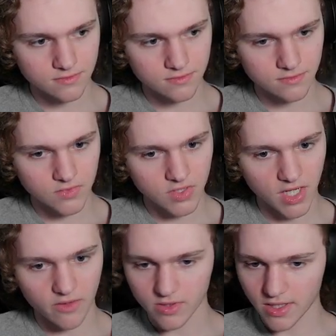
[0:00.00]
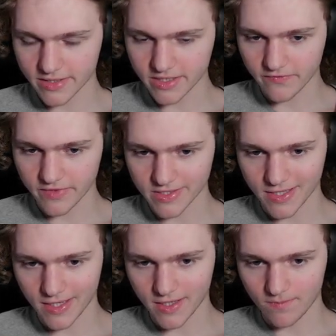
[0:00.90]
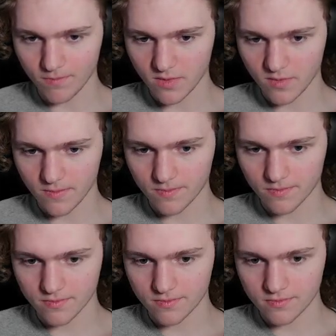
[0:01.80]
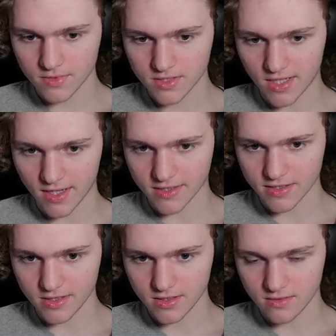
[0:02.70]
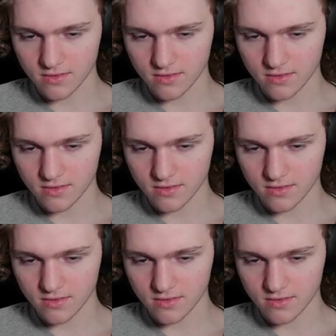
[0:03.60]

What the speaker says: So yeah, I would like to give this a minimum size,